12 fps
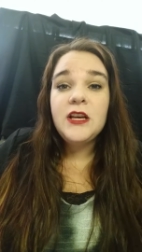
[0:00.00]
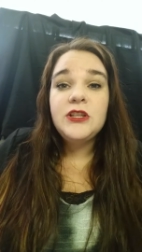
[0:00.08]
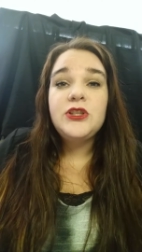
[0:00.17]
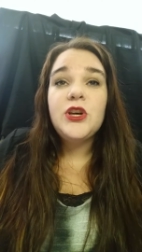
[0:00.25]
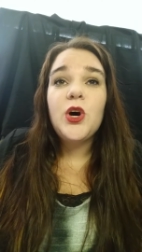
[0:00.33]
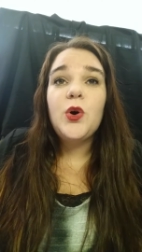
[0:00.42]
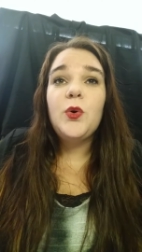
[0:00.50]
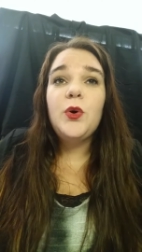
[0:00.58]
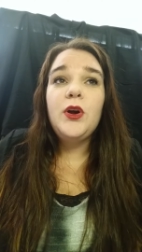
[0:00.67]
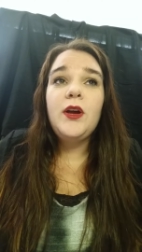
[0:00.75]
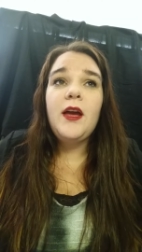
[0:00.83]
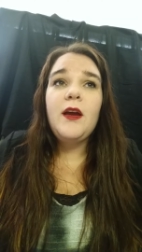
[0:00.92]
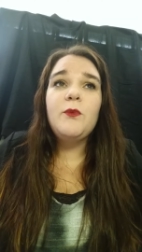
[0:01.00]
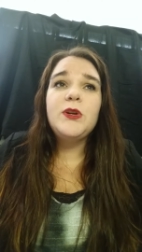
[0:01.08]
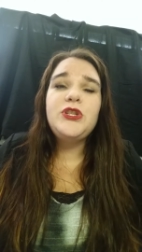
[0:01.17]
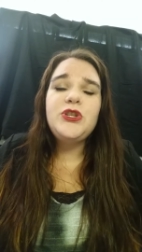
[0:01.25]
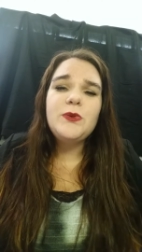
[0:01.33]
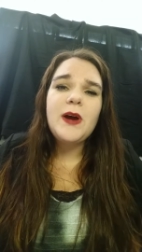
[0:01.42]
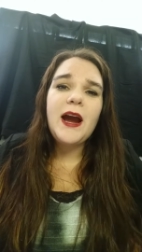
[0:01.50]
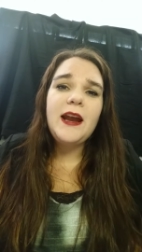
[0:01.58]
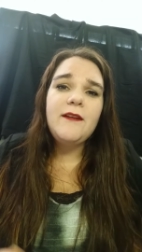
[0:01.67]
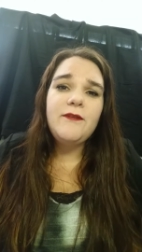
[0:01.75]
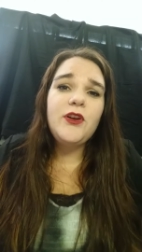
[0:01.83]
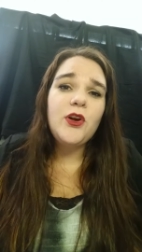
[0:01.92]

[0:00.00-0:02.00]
So once you kind of